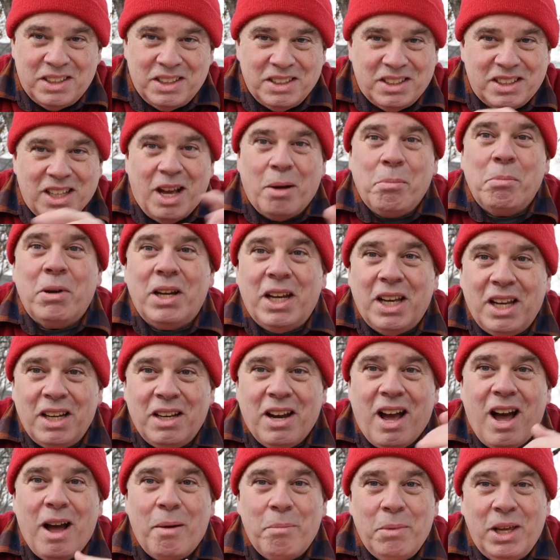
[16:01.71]
somebody,
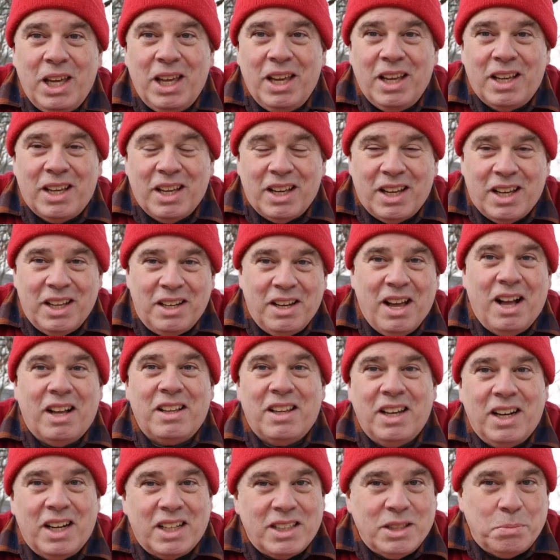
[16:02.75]
not me, can
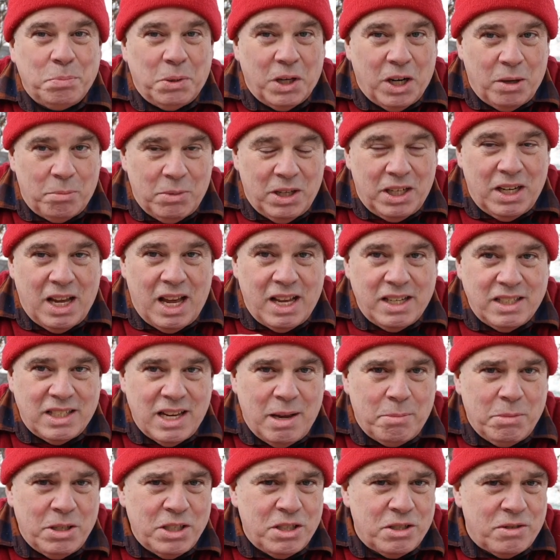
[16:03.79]
conduct an experiment and
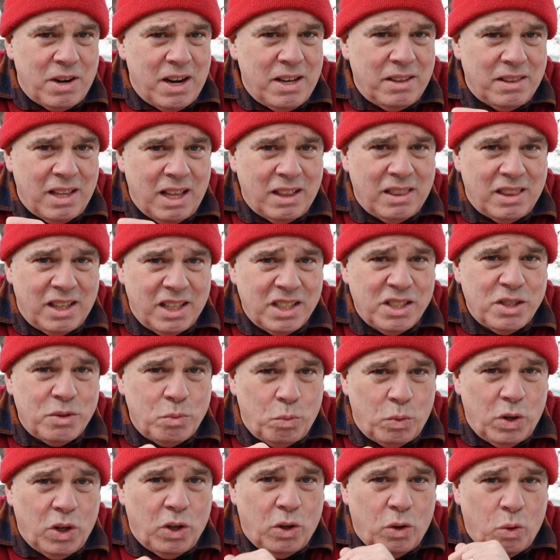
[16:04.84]
demonstrate that this
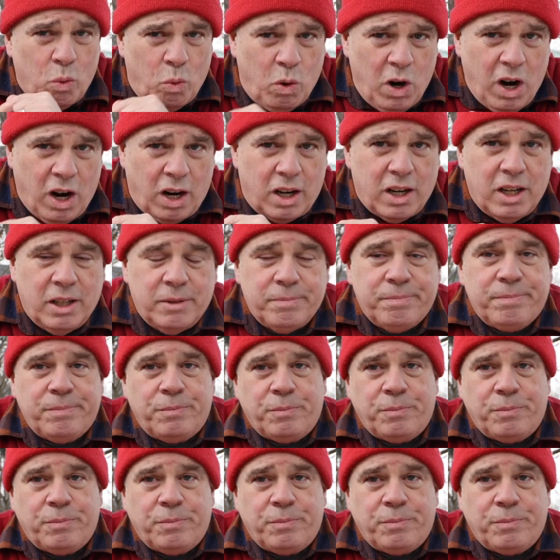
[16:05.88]
will work.